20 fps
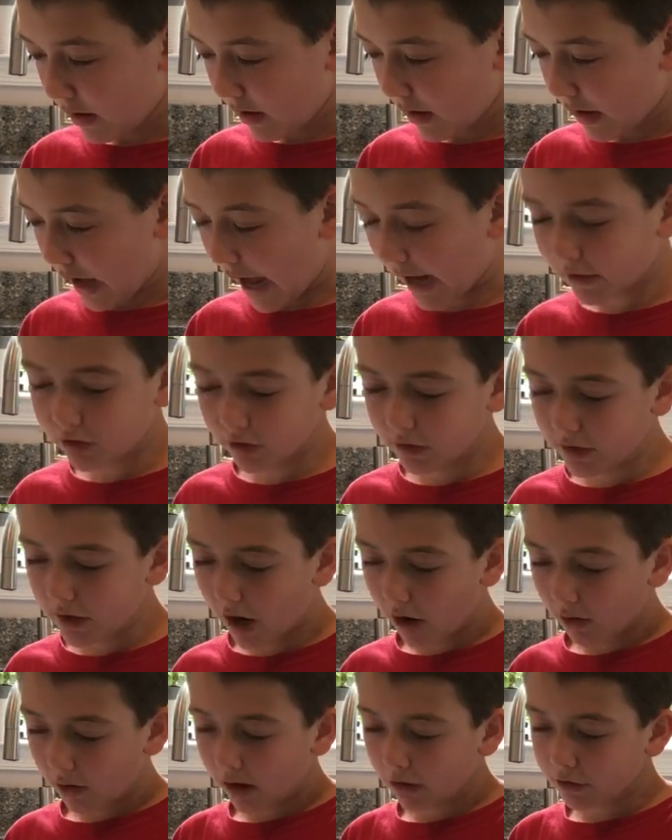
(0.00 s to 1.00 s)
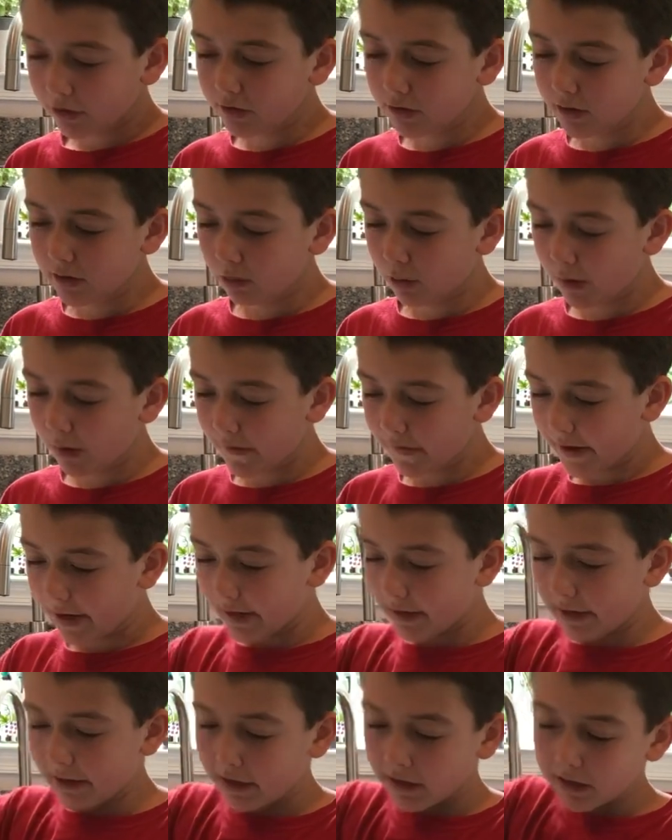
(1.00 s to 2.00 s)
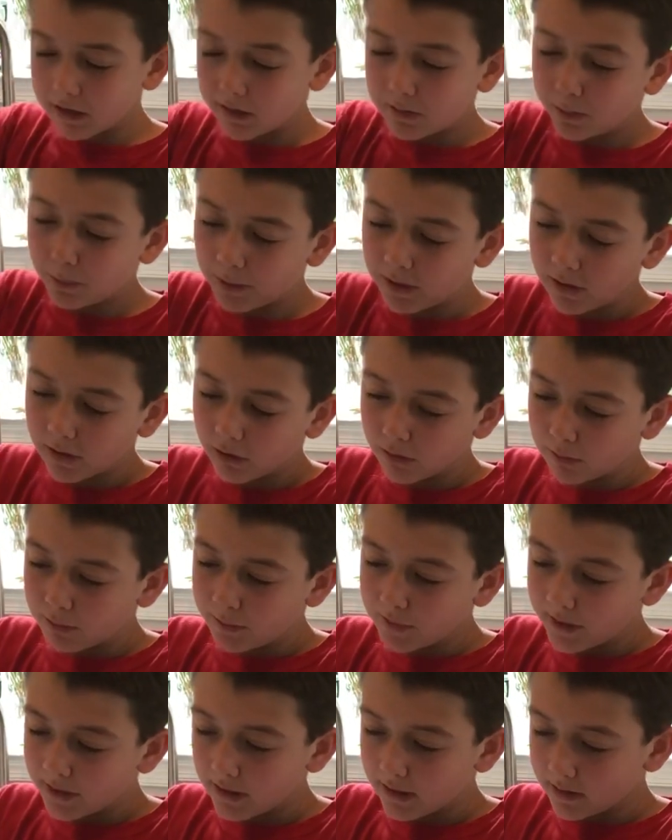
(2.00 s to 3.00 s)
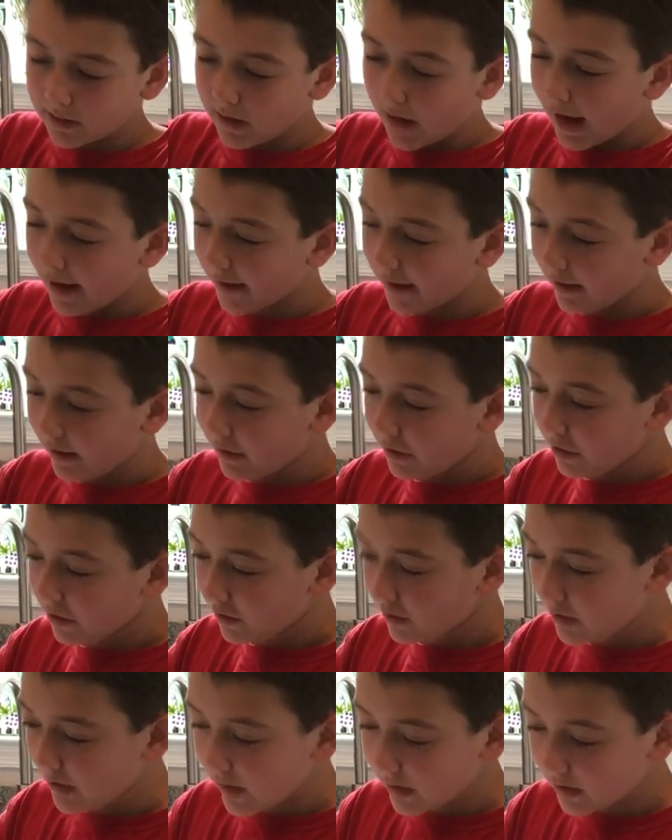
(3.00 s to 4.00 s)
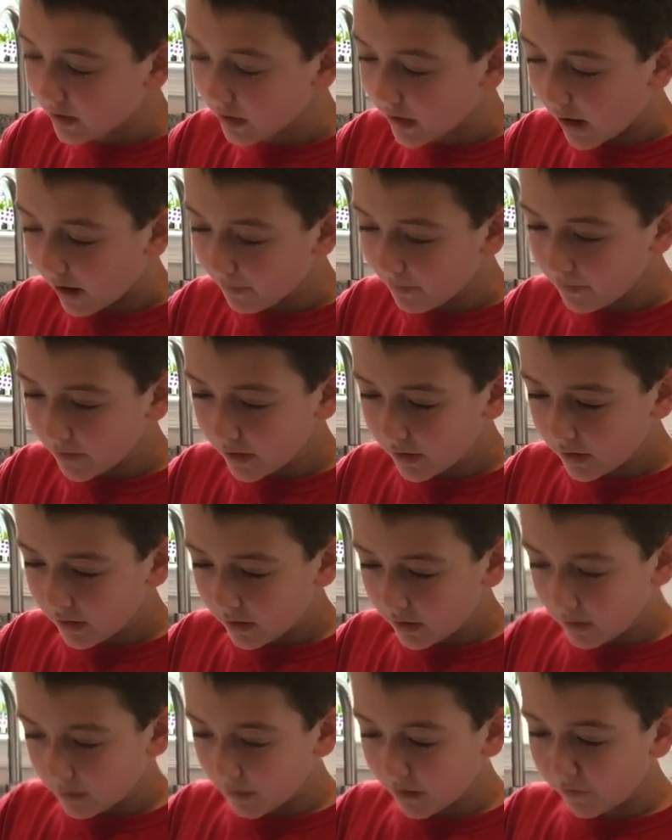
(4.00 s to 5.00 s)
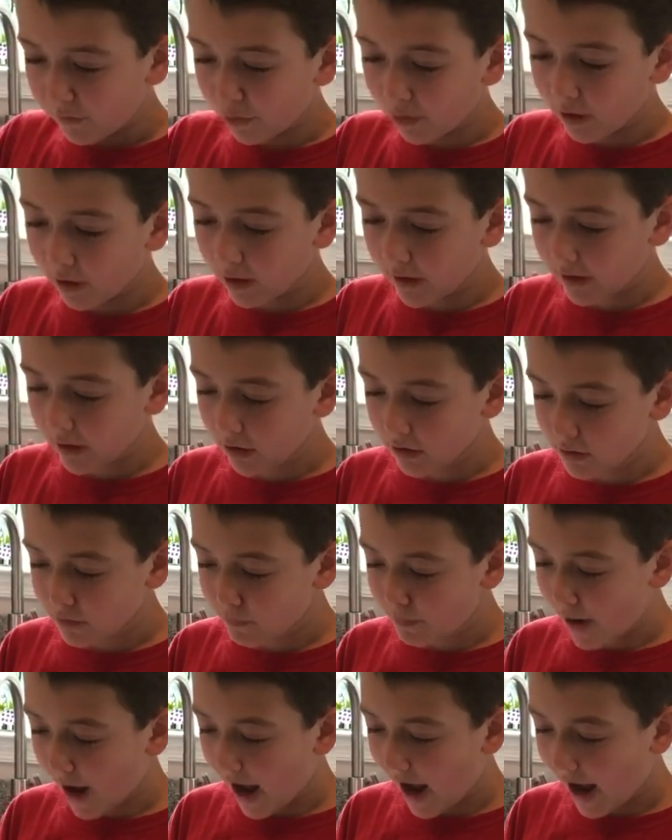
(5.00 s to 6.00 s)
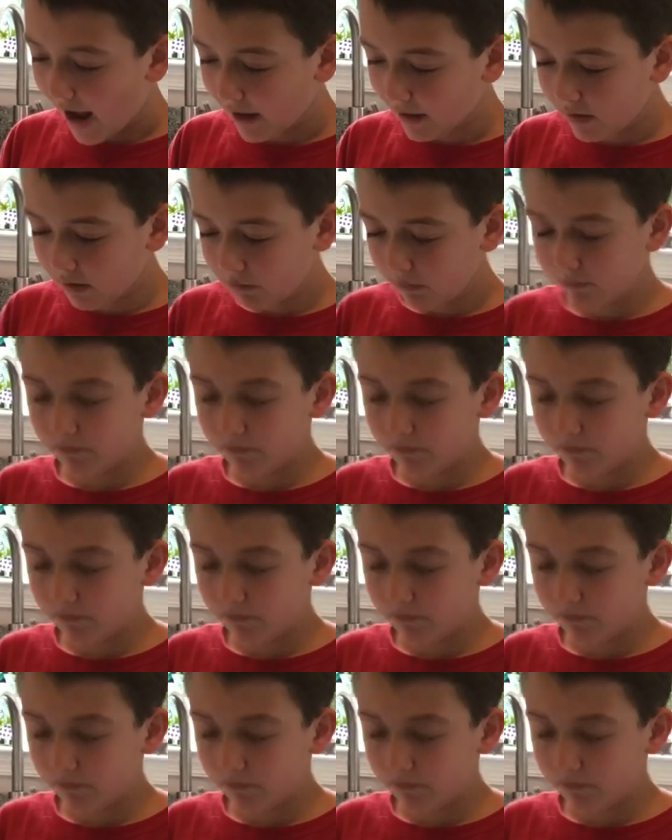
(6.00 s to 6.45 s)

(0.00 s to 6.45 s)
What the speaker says: Actually, no, I'll use the one that is peeled because I can use this up before it goes bad.